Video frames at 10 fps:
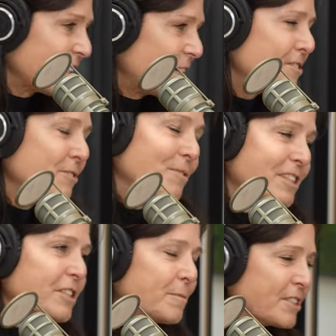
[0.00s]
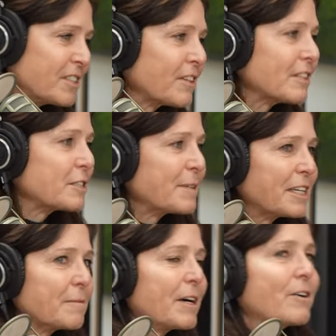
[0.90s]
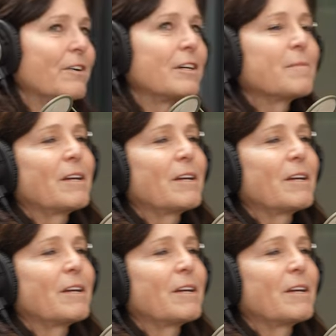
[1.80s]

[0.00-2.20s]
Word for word: I wasn't really specifically speaking about grit,